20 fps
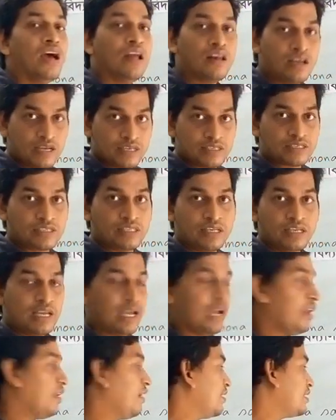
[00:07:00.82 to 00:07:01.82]
"Alas."
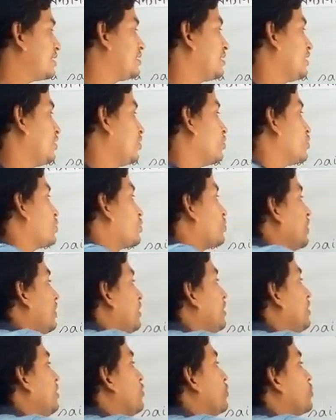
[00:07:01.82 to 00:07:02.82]
Alas denotes to
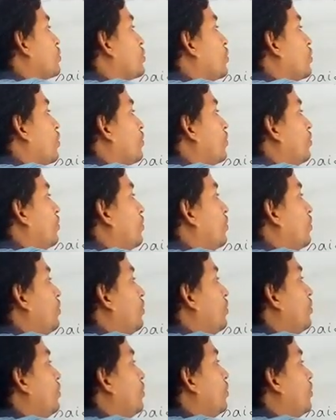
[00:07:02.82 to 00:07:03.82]
here
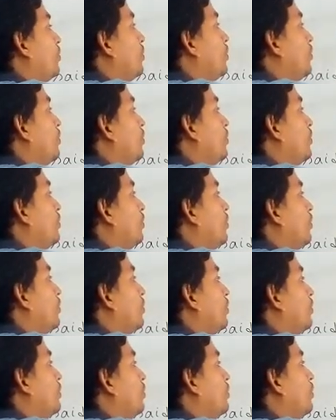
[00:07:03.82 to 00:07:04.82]
sorrow.
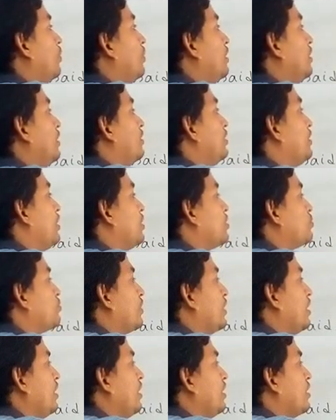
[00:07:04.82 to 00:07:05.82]
Denotes
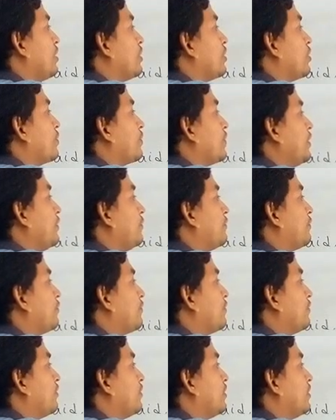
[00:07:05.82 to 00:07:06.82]
to here
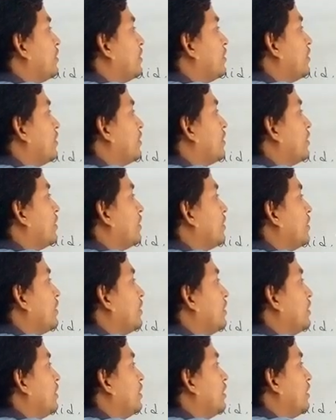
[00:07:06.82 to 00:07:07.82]
grief.
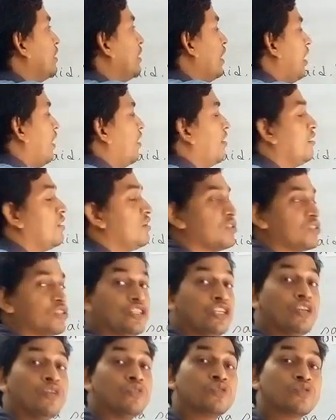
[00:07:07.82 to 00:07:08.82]
Alas
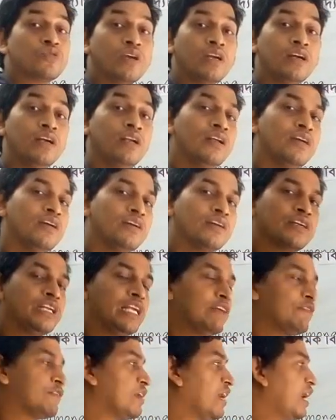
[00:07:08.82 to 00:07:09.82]
denotes to here
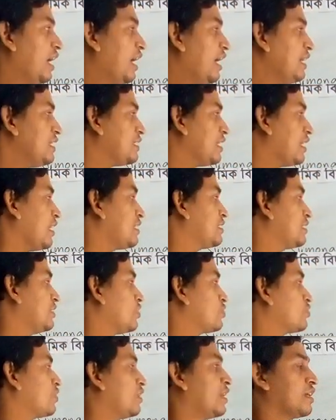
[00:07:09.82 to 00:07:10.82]
grief. As alas
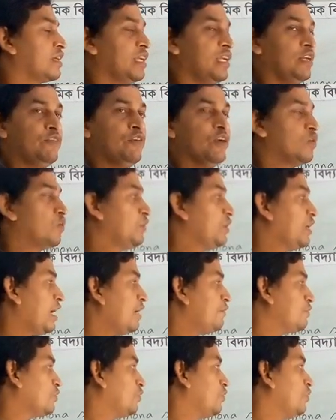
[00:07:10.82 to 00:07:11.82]
denotes to here grief, we
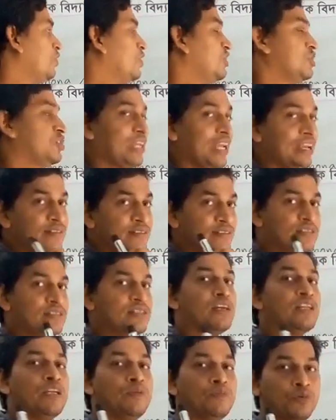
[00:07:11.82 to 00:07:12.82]
have to change
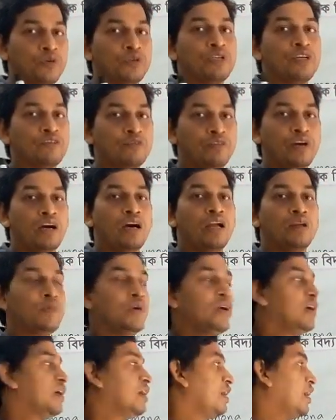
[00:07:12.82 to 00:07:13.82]
the reporting
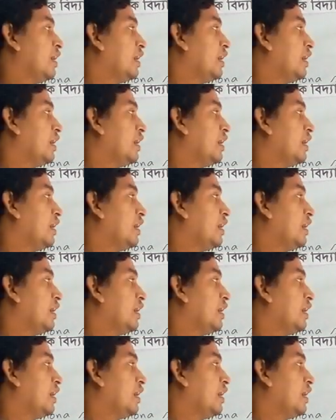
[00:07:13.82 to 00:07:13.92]
verb